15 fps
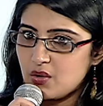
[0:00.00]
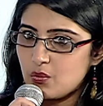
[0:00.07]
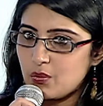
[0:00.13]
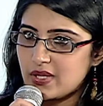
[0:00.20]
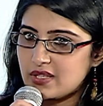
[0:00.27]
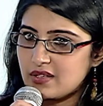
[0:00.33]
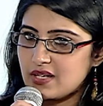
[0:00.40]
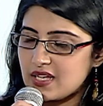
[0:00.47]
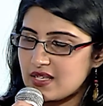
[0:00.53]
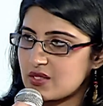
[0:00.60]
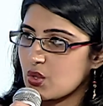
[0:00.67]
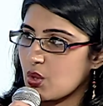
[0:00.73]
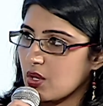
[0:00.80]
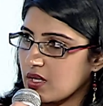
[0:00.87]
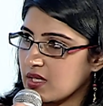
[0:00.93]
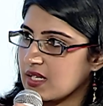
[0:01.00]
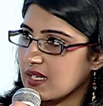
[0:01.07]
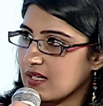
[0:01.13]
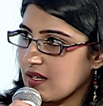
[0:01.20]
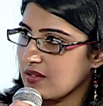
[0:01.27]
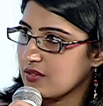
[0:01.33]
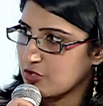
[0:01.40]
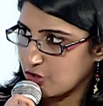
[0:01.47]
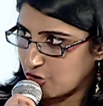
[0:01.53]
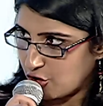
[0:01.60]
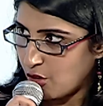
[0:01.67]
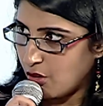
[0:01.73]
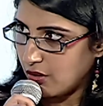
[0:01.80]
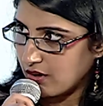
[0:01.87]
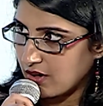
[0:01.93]
whether his or her data is
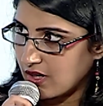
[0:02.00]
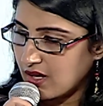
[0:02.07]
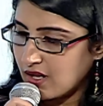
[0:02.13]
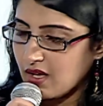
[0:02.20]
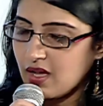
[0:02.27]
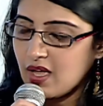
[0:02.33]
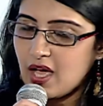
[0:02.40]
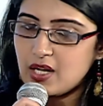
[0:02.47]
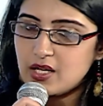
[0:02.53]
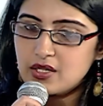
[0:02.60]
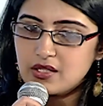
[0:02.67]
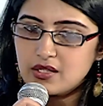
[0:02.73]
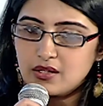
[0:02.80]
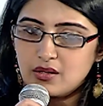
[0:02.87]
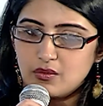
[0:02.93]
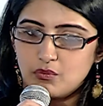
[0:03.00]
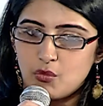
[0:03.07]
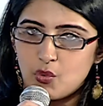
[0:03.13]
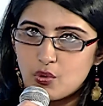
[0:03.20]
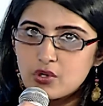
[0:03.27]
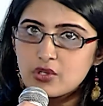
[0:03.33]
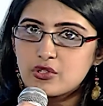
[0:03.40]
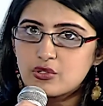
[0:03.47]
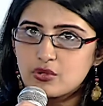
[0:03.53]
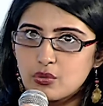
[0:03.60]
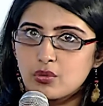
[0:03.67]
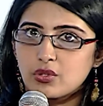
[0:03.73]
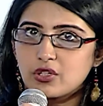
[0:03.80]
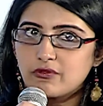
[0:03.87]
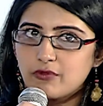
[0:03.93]
secure. And more
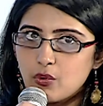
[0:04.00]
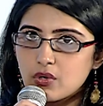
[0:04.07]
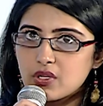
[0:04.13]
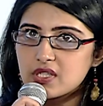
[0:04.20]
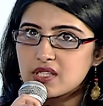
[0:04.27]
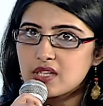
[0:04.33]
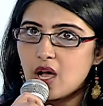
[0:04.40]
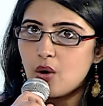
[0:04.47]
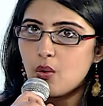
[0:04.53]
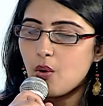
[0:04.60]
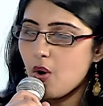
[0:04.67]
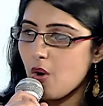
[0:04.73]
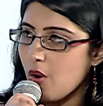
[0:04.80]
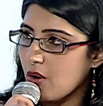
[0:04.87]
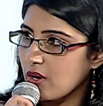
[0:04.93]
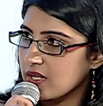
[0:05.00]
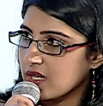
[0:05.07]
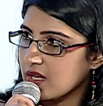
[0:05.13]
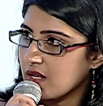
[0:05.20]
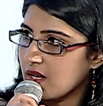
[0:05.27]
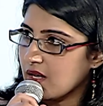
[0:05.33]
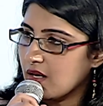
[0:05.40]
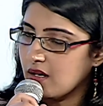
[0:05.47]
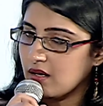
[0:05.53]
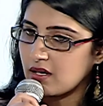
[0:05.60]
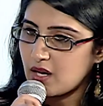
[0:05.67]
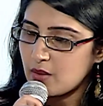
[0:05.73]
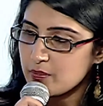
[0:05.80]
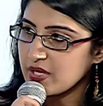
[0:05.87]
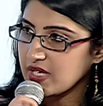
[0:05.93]
so, the focus now on
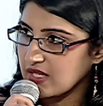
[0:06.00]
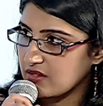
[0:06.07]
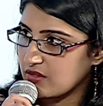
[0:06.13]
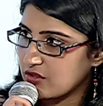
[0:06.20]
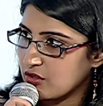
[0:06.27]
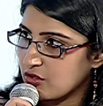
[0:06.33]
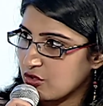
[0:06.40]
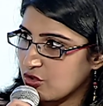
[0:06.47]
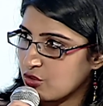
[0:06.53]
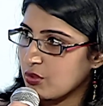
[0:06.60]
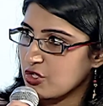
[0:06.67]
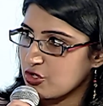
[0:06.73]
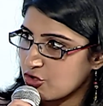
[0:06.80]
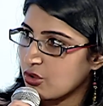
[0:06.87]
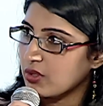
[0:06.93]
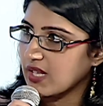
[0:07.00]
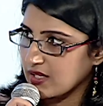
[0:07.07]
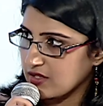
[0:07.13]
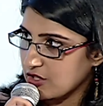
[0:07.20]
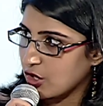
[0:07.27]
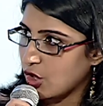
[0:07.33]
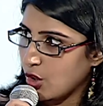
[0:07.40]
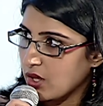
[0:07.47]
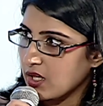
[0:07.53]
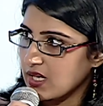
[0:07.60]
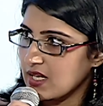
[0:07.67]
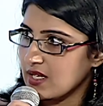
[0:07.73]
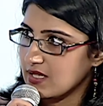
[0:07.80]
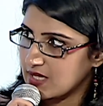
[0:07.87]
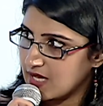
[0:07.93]
companies to ensure that security is